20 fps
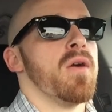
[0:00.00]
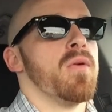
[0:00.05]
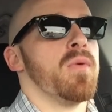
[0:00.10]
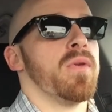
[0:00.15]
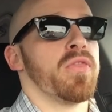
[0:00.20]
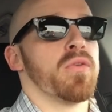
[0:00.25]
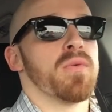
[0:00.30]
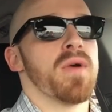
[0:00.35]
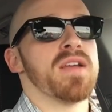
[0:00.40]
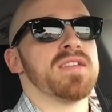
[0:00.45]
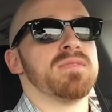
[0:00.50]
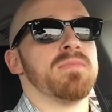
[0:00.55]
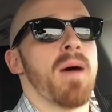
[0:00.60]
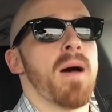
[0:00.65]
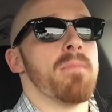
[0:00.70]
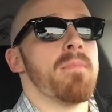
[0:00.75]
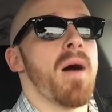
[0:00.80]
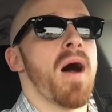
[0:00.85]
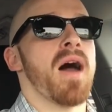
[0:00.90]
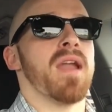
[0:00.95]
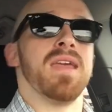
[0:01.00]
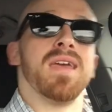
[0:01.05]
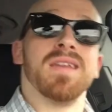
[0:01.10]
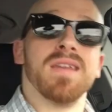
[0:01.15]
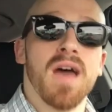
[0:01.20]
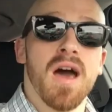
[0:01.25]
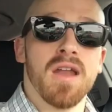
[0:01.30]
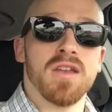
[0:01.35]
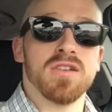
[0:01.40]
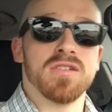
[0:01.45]
with the rest of my body, and
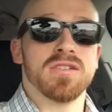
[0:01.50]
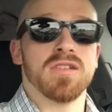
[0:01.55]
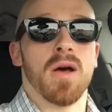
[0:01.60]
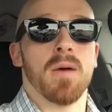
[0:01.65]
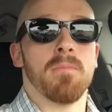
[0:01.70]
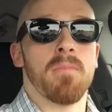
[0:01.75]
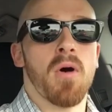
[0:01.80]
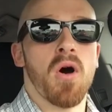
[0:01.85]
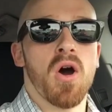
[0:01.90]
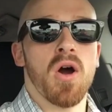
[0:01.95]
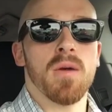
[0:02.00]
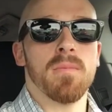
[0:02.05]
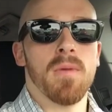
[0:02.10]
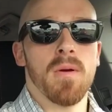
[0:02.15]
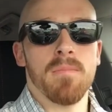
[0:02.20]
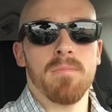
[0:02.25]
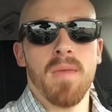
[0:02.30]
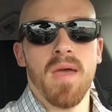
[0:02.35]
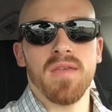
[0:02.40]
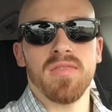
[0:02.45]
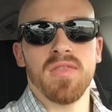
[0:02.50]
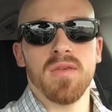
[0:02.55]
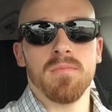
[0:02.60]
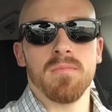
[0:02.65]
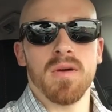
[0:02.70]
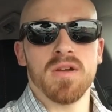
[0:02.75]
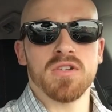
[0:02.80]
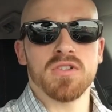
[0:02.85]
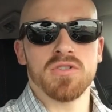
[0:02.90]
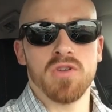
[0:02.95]
not just on par, but make them
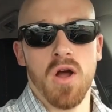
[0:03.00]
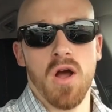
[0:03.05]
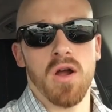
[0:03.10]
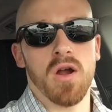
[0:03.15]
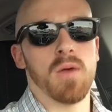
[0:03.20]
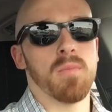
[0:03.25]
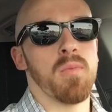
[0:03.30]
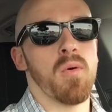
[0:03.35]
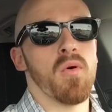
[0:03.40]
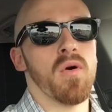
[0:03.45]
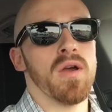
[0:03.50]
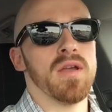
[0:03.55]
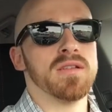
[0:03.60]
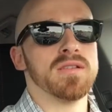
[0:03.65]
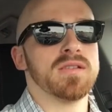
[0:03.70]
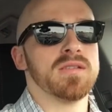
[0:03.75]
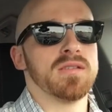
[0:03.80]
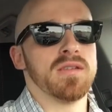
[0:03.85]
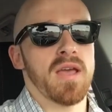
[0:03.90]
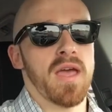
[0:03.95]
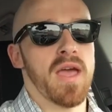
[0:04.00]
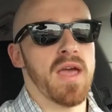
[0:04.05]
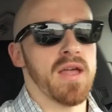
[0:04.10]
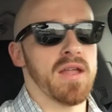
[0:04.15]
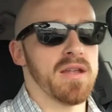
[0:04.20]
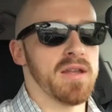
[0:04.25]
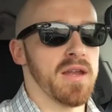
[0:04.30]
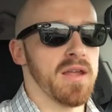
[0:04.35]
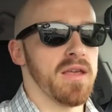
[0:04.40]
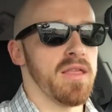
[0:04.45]
my stronger points.
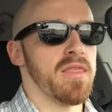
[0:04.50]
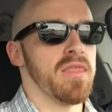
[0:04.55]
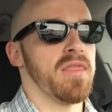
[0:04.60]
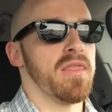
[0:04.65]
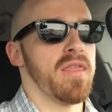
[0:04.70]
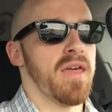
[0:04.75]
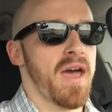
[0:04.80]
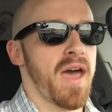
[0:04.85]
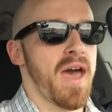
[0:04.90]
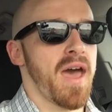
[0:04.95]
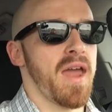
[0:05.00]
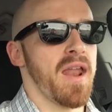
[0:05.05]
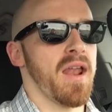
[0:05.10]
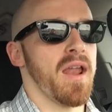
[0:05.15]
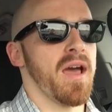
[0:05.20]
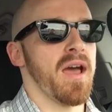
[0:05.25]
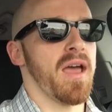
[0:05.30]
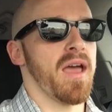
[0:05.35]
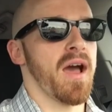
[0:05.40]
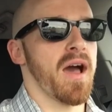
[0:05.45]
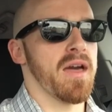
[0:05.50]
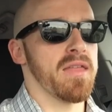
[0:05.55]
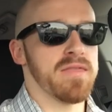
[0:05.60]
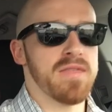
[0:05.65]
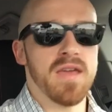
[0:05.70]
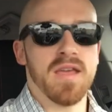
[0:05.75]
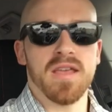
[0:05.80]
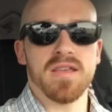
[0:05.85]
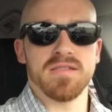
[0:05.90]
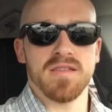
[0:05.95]
And that, I
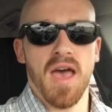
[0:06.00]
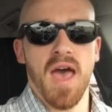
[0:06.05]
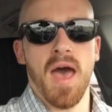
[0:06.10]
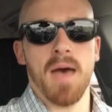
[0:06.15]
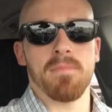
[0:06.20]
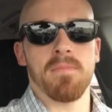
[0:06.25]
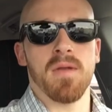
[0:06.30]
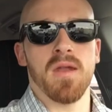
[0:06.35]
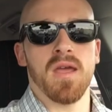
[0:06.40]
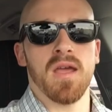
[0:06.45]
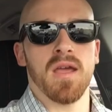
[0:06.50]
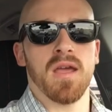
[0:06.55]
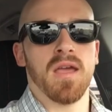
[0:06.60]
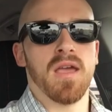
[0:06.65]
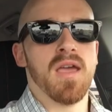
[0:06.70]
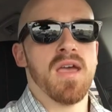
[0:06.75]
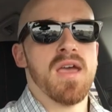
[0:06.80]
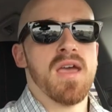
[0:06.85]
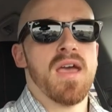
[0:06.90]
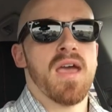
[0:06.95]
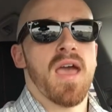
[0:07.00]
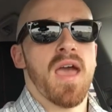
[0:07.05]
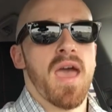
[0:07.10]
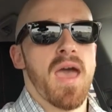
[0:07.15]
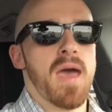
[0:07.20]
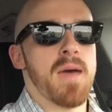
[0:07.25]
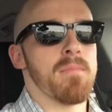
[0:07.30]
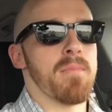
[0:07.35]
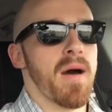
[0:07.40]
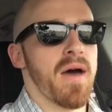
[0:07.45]
think, is happening,
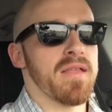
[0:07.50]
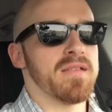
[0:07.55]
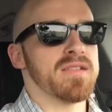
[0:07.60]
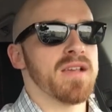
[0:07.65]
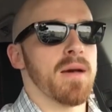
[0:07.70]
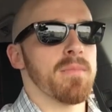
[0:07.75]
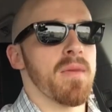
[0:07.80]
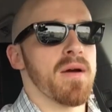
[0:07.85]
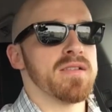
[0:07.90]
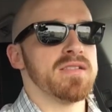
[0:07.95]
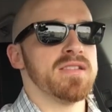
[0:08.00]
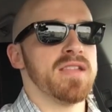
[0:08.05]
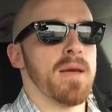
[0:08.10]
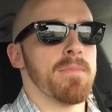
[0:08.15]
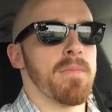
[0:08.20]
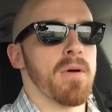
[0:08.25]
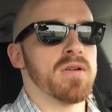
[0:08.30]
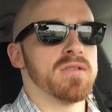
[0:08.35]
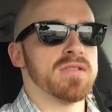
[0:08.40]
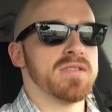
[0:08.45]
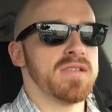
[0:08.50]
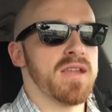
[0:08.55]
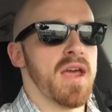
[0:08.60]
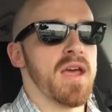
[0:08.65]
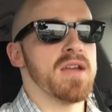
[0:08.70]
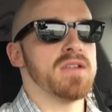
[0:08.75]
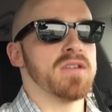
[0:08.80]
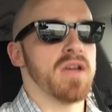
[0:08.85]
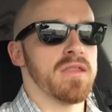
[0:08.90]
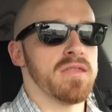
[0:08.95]
and by the time I step on
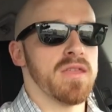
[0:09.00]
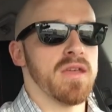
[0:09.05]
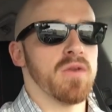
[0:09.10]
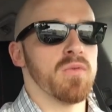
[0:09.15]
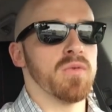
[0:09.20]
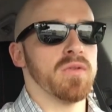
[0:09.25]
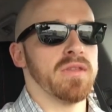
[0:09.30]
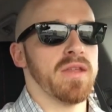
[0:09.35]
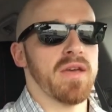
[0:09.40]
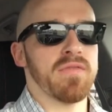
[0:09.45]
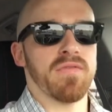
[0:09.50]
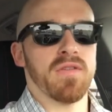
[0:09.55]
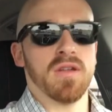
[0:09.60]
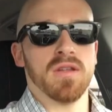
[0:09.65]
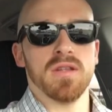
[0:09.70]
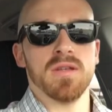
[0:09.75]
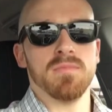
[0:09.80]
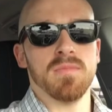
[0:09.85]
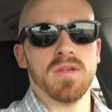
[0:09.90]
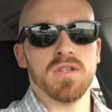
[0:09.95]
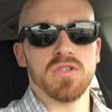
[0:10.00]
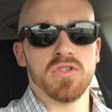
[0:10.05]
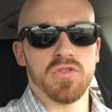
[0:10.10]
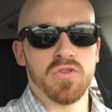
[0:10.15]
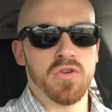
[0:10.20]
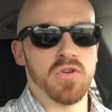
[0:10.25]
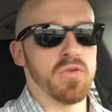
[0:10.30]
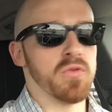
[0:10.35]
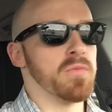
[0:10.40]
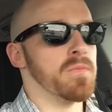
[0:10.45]
stage, I think will definitely be
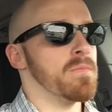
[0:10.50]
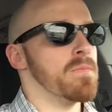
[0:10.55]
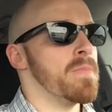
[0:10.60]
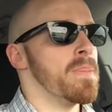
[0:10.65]
true.